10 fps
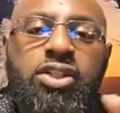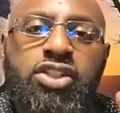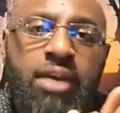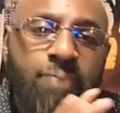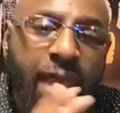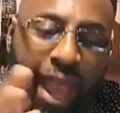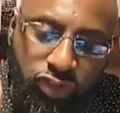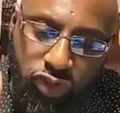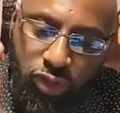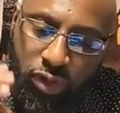is a
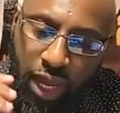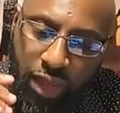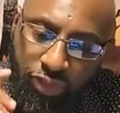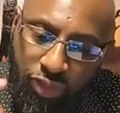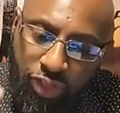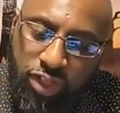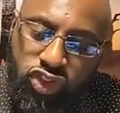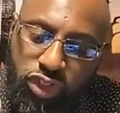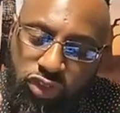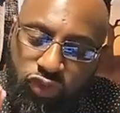pastor, and
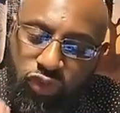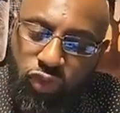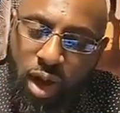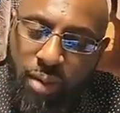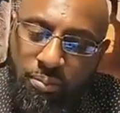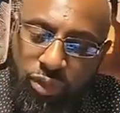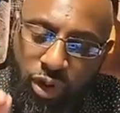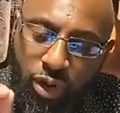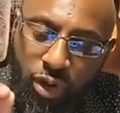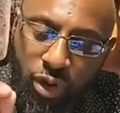this is from
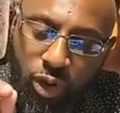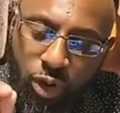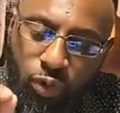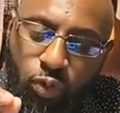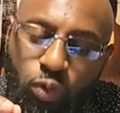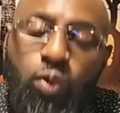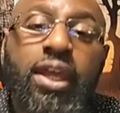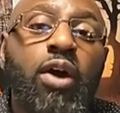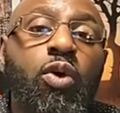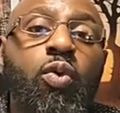the
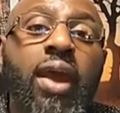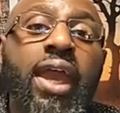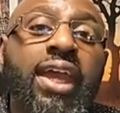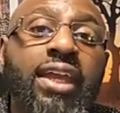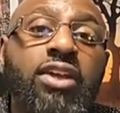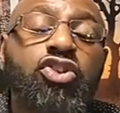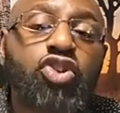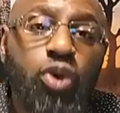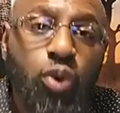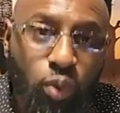Reawaken
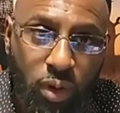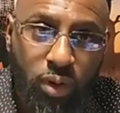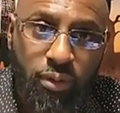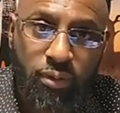Tour.